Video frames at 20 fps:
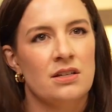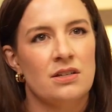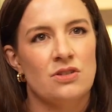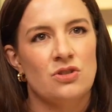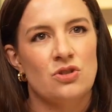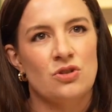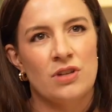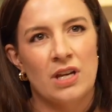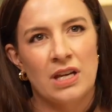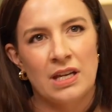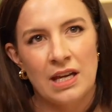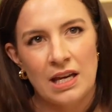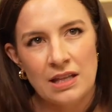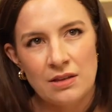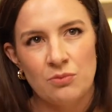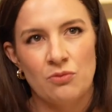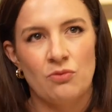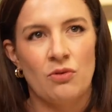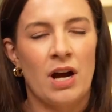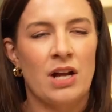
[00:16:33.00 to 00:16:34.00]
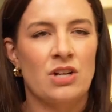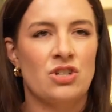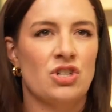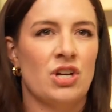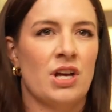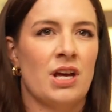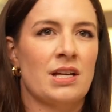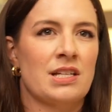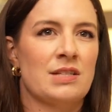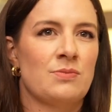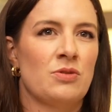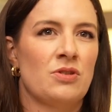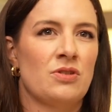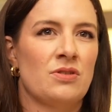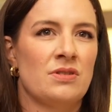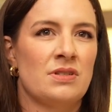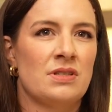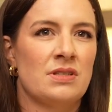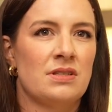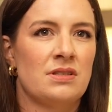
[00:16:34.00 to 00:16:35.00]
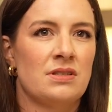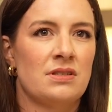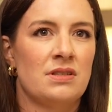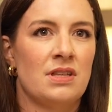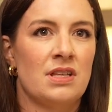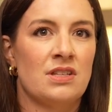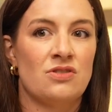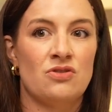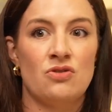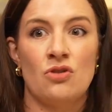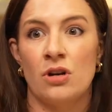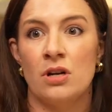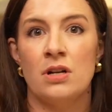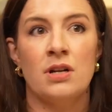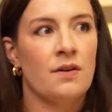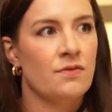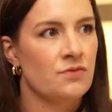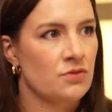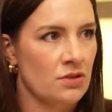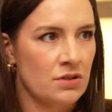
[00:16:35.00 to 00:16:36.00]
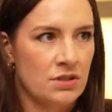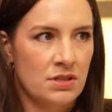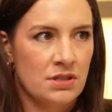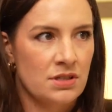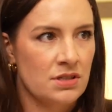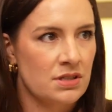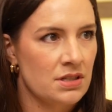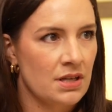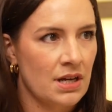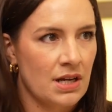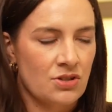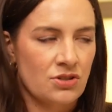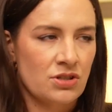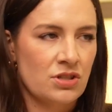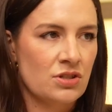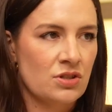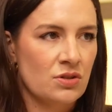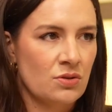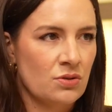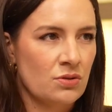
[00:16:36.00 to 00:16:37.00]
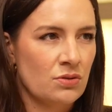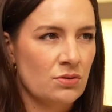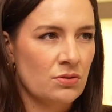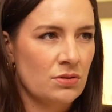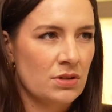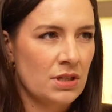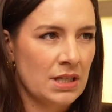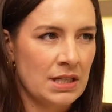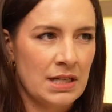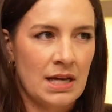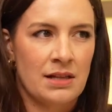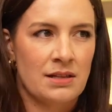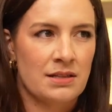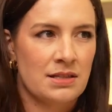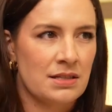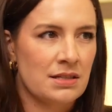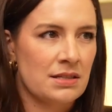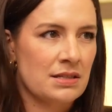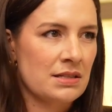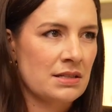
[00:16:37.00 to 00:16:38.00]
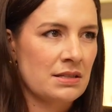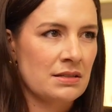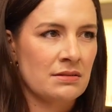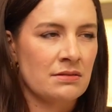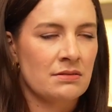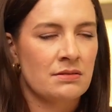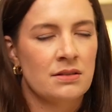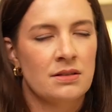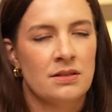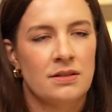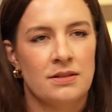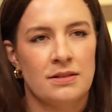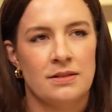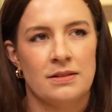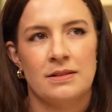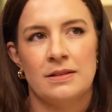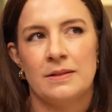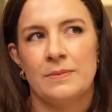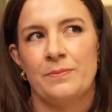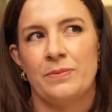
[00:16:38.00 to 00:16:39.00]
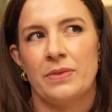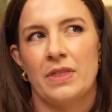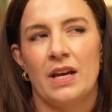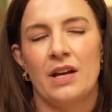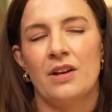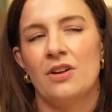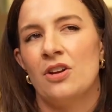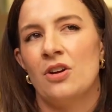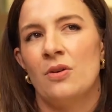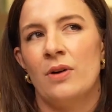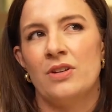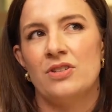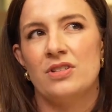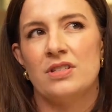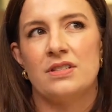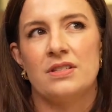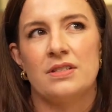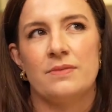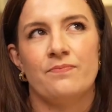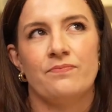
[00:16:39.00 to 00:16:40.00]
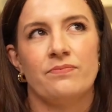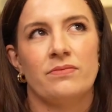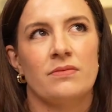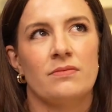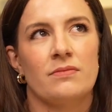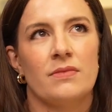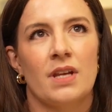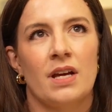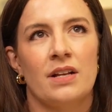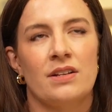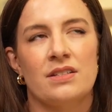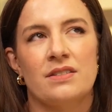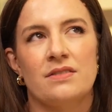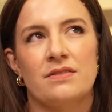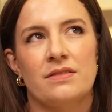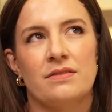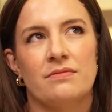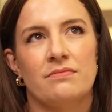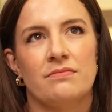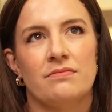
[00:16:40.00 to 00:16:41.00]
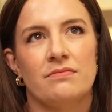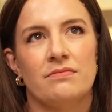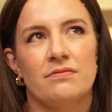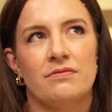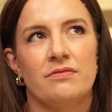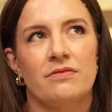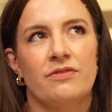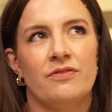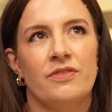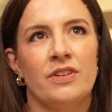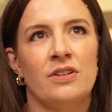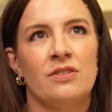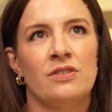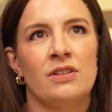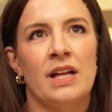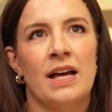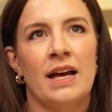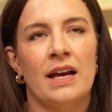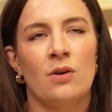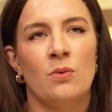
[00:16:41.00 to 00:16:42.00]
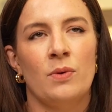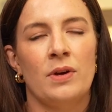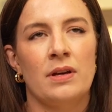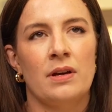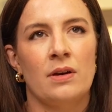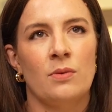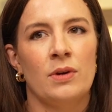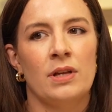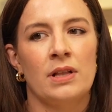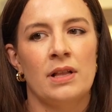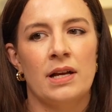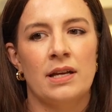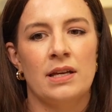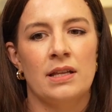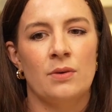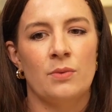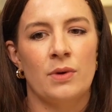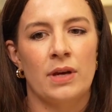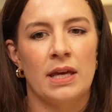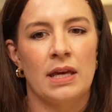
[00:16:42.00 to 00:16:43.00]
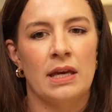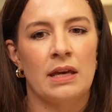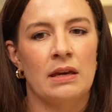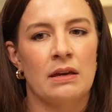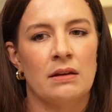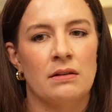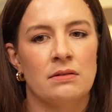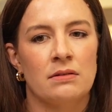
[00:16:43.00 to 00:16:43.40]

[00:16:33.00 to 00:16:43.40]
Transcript: do they get the right checks because there's not enough doctors to actually do the analysis. And I don't know, I just feel like are we lucky that we're here?